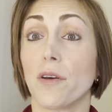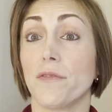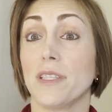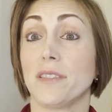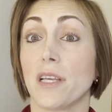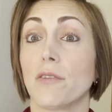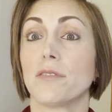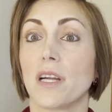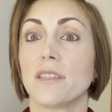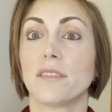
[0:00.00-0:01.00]
of the
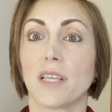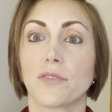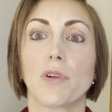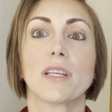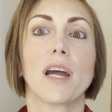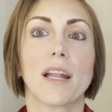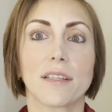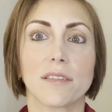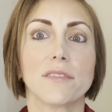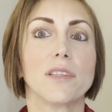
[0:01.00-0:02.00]
secondary sexual
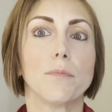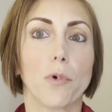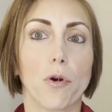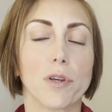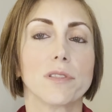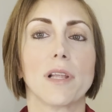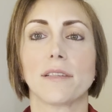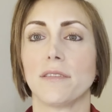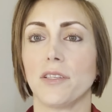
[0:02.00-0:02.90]
characters in boys, like